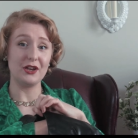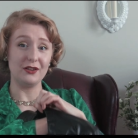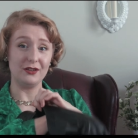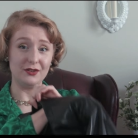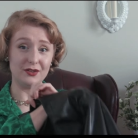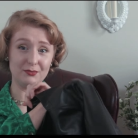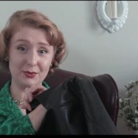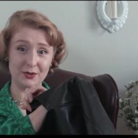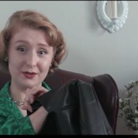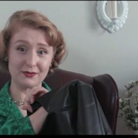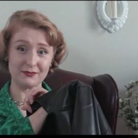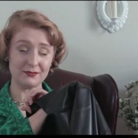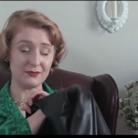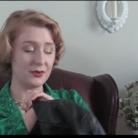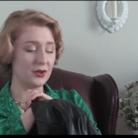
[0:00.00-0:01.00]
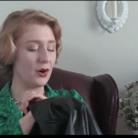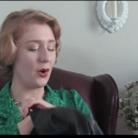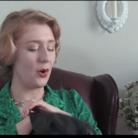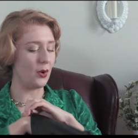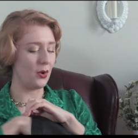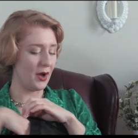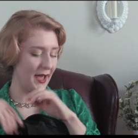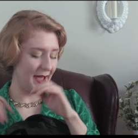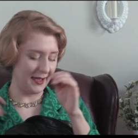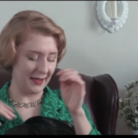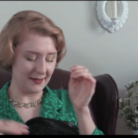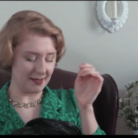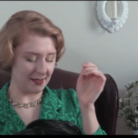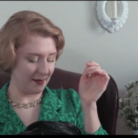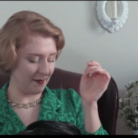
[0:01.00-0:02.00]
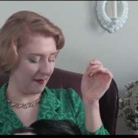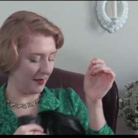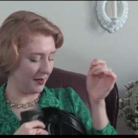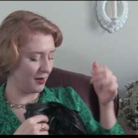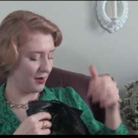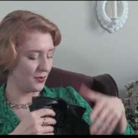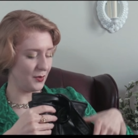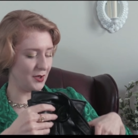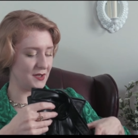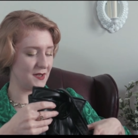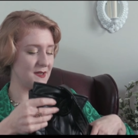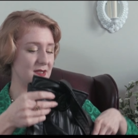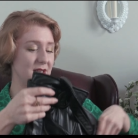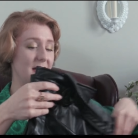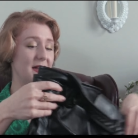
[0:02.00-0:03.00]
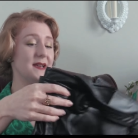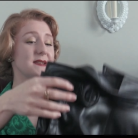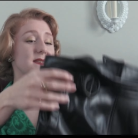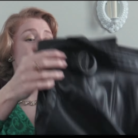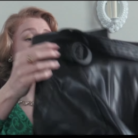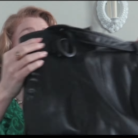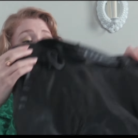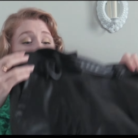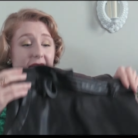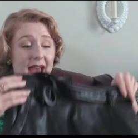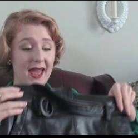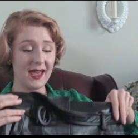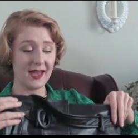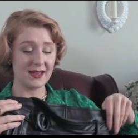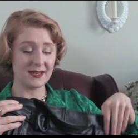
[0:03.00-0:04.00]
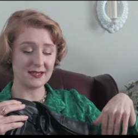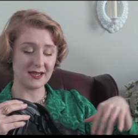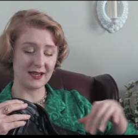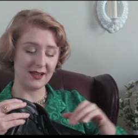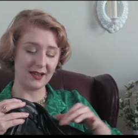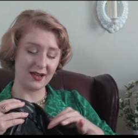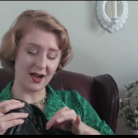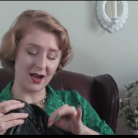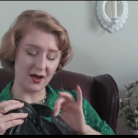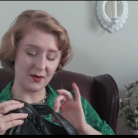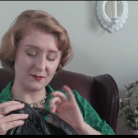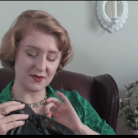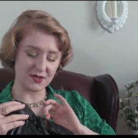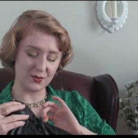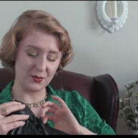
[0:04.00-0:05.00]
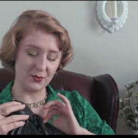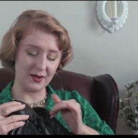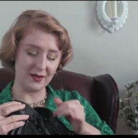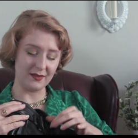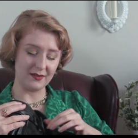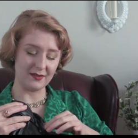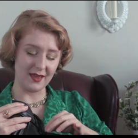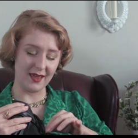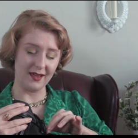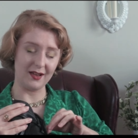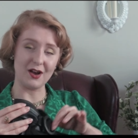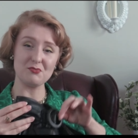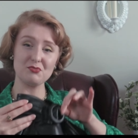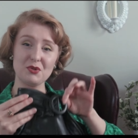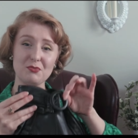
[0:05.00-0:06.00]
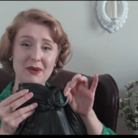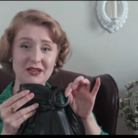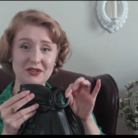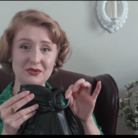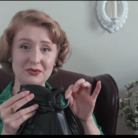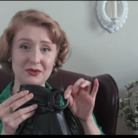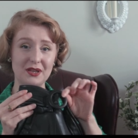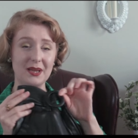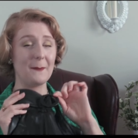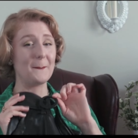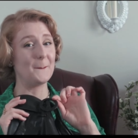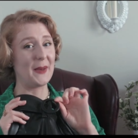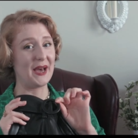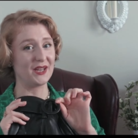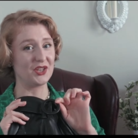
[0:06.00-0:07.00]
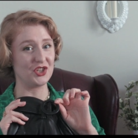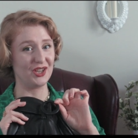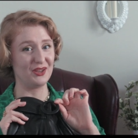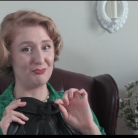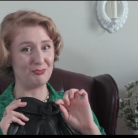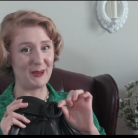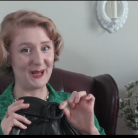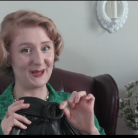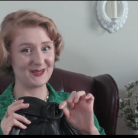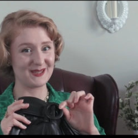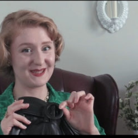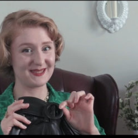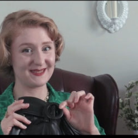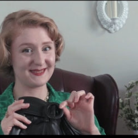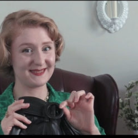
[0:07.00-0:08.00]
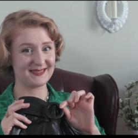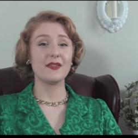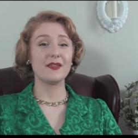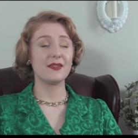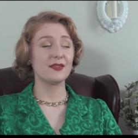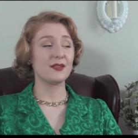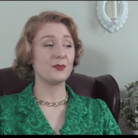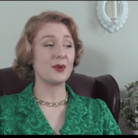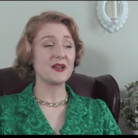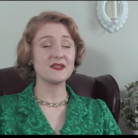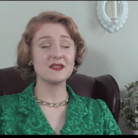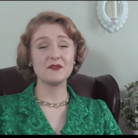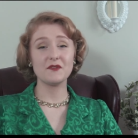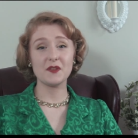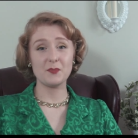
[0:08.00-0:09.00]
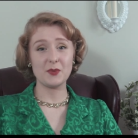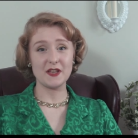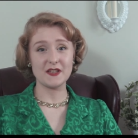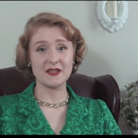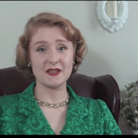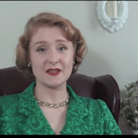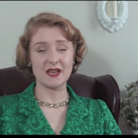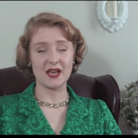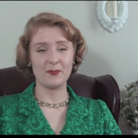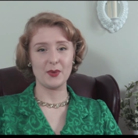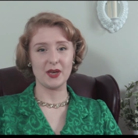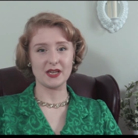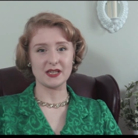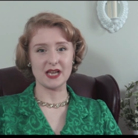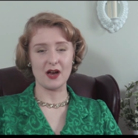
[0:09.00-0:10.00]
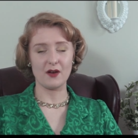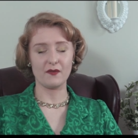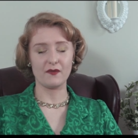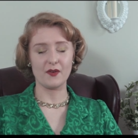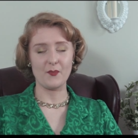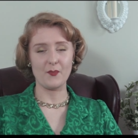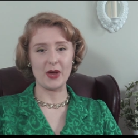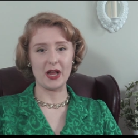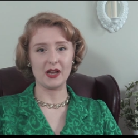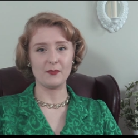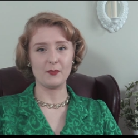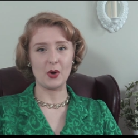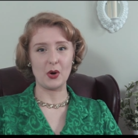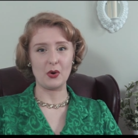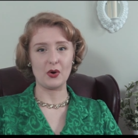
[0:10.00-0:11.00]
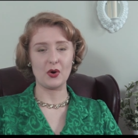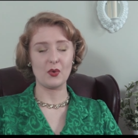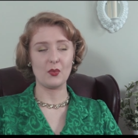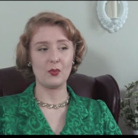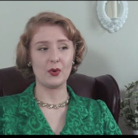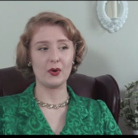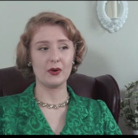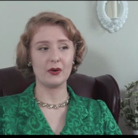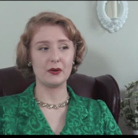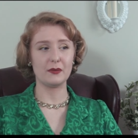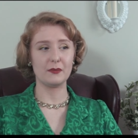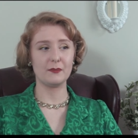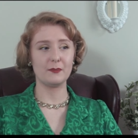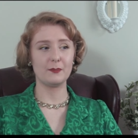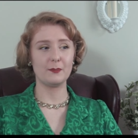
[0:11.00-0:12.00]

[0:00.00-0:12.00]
You can put your whole hand in there, which is nice, and it comes with a complimentary matching belt. The rest of the pieces I picked out from Belle Epoque were